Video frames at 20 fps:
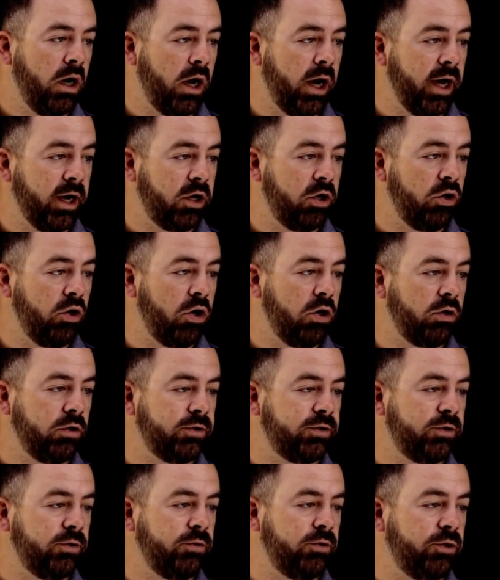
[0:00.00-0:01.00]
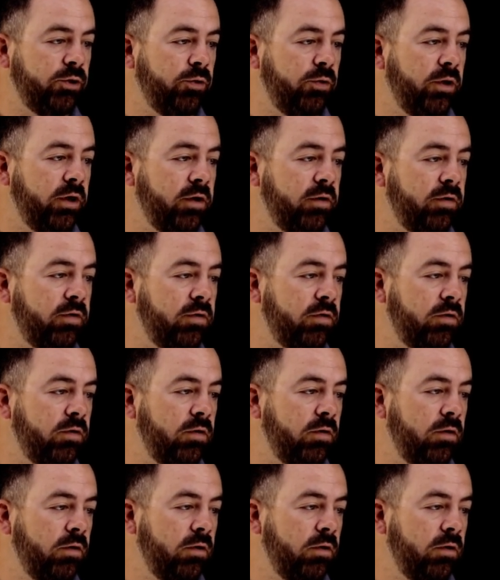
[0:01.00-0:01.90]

I could also do this